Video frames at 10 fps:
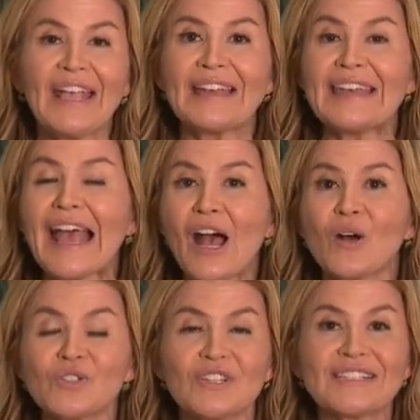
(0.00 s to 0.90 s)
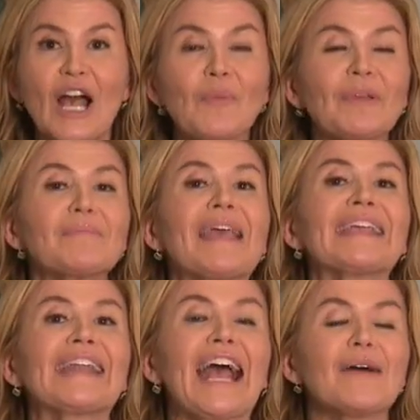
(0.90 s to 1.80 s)
Now she's helping make
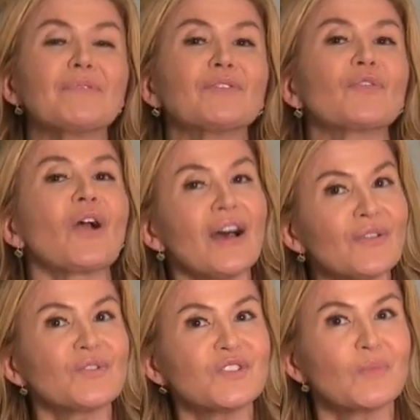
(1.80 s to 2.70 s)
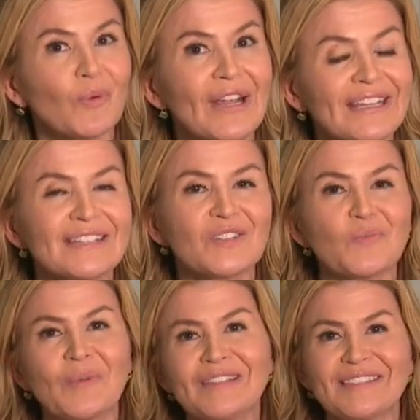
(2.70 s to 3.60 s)
it happen for others to break into the
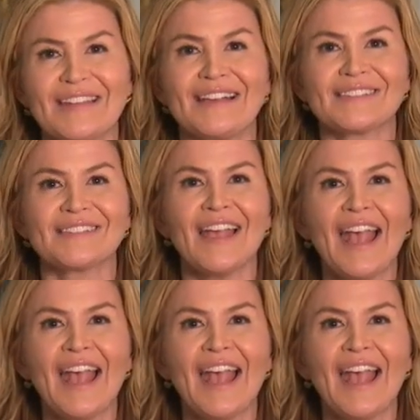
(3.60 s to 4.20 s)
business.